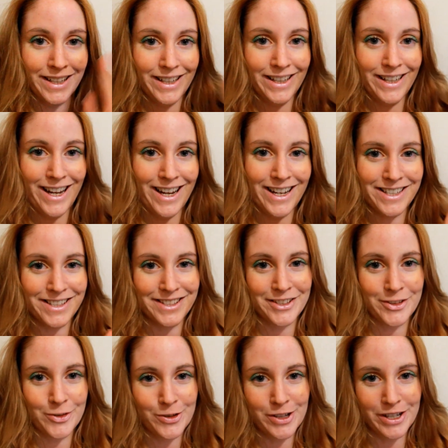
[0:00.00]
Hey
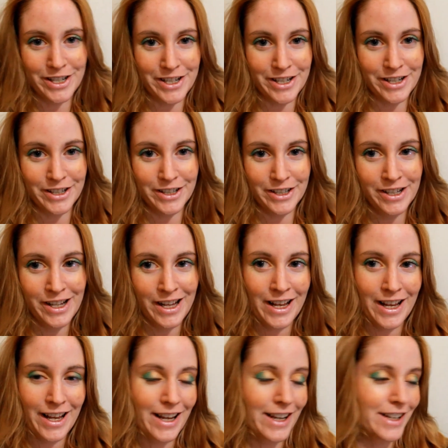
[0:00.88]
guys, Tor here,
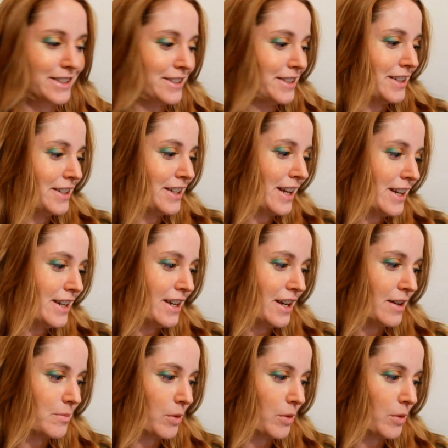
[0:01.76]
and today